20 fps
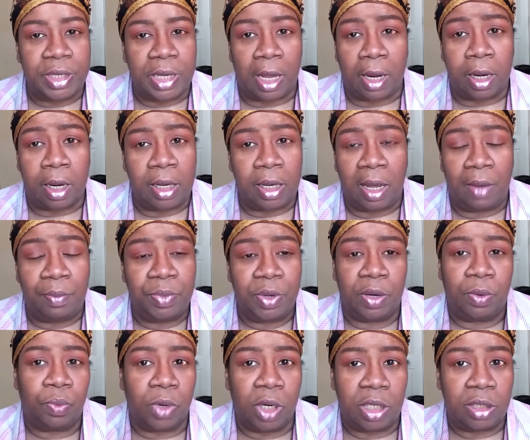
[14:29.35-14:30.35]
Now they're not
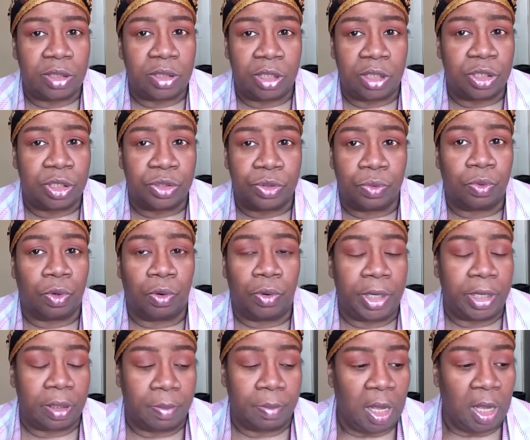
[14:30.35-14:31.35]
being raised; they're just
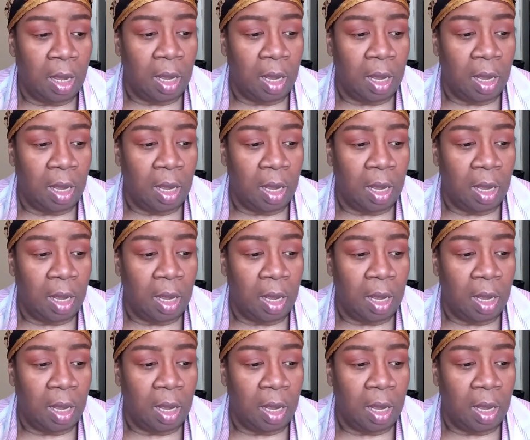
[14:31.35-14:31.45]
growing.